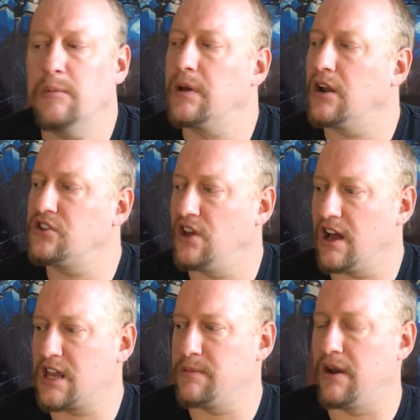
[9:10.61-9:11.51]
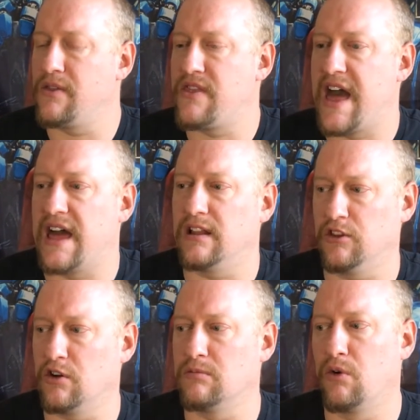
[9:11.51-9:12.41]
But I'll talk about that a
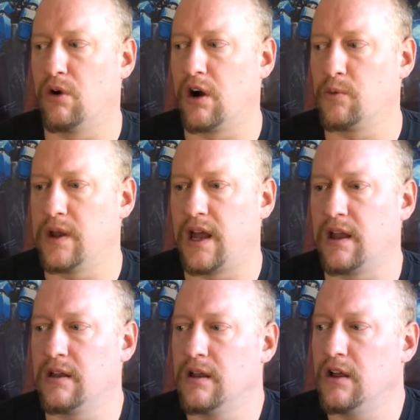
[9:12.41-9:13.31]
little more when I